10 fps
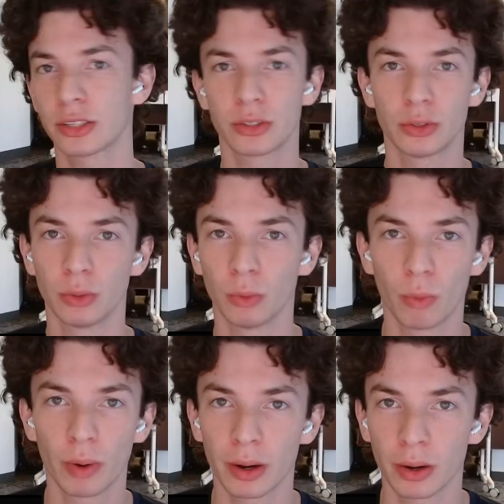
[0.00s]
to
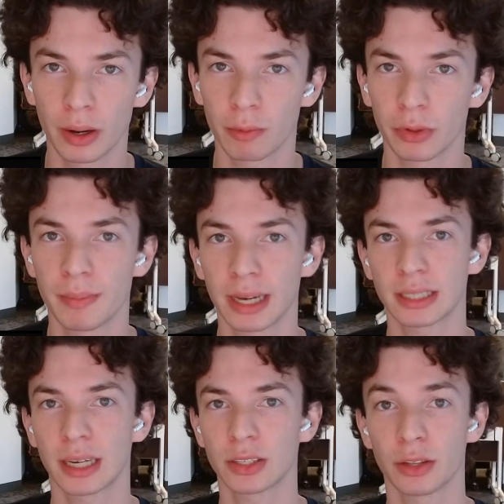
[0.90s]
where it really makes
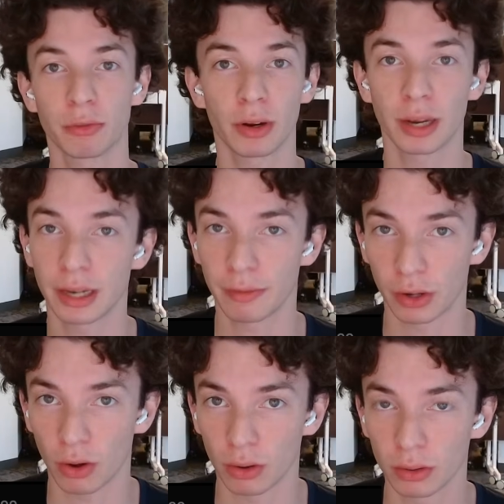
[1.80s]
sense on the front end, if at all.